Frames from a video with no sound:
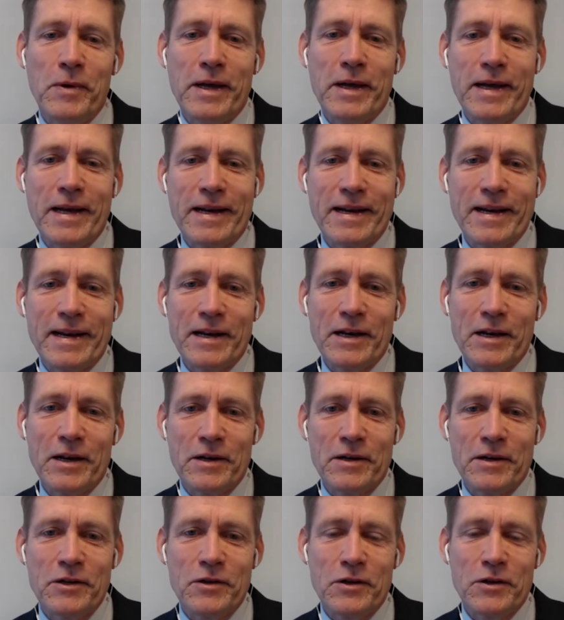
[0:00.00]
we can
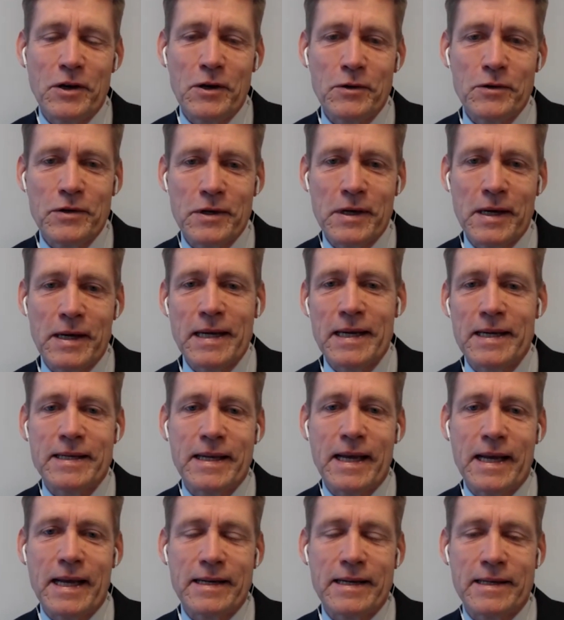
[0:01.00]
disclose an
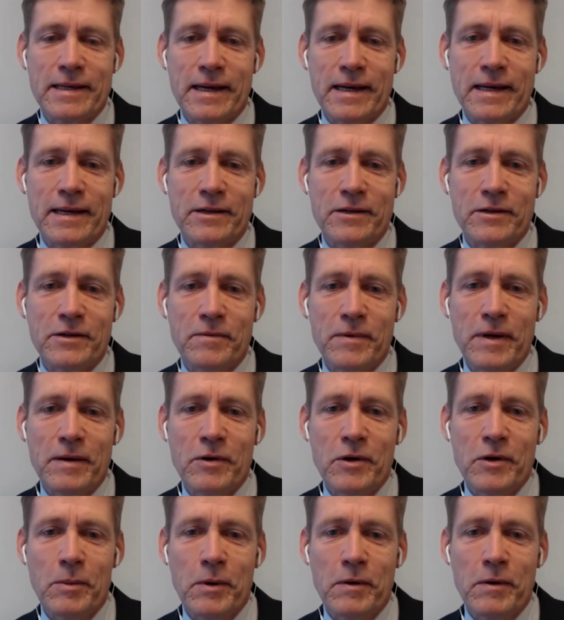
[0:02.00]
exact design. So we have
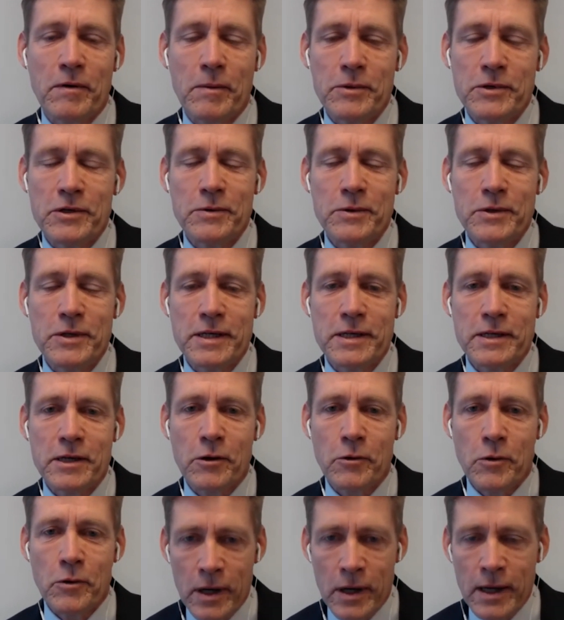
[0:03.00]
a couple of opportunities
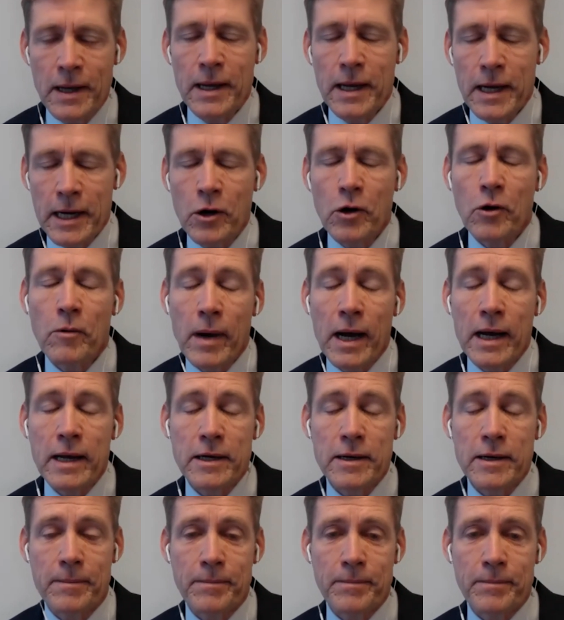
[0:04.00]
now in our
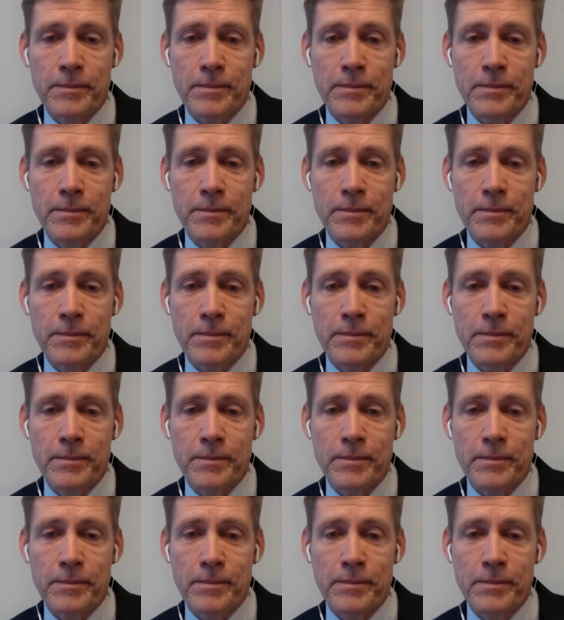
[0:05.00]
mind.